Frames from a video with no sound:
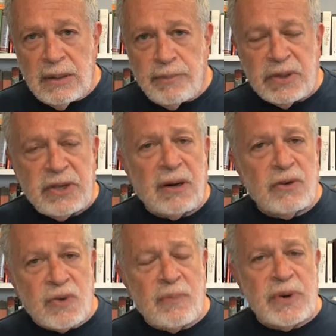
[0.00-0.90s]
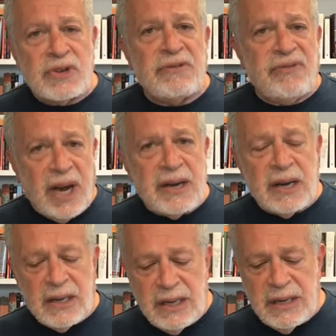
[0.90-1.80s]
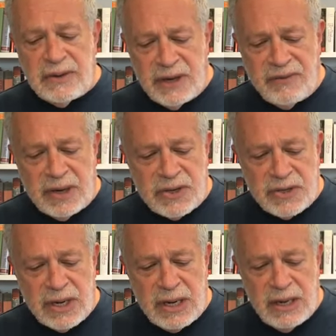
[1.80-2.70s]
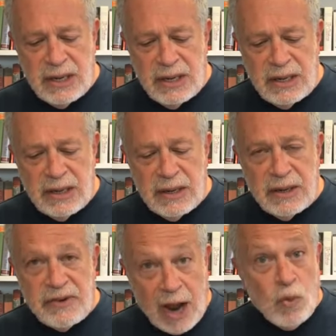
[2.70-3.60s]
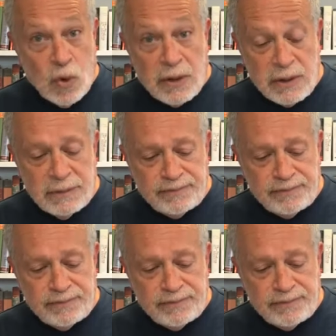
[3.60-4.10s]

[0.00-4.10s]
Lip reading: But Donald Trump is defining deviancy downward.